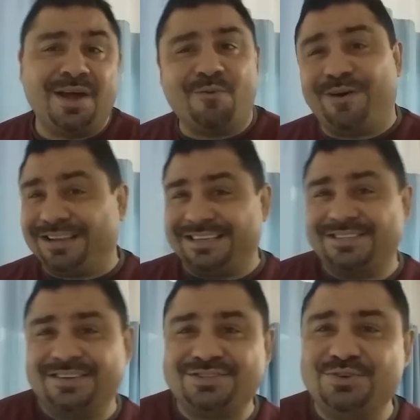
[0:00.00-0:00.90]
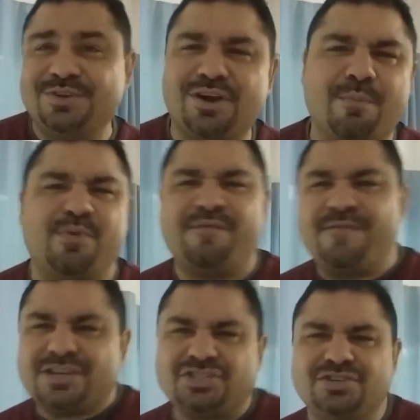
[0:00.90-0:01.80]
Walked into this unit all
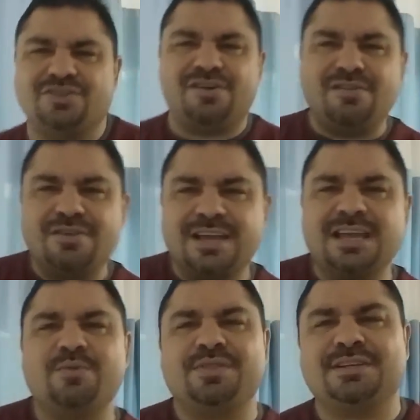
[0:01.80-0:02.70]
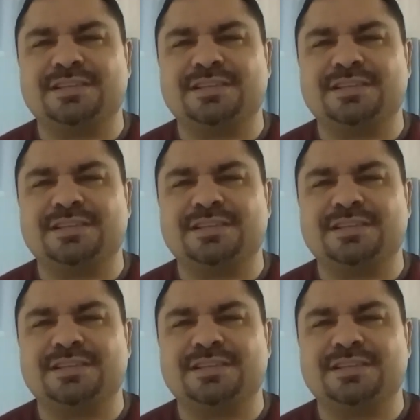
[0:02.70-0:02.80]
professional looking with this